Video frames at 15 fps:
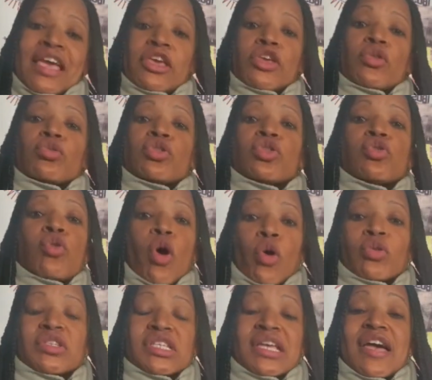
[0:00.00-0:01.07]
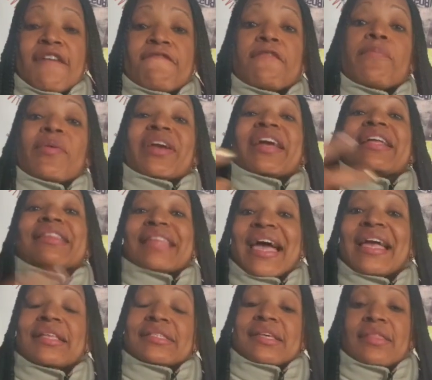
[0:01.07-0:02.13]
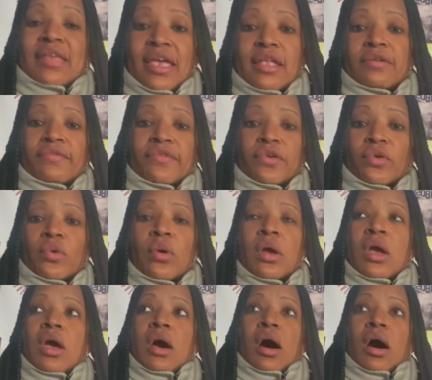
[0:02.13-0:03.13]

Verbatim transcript: thank you to OTF for bringing light to the interview.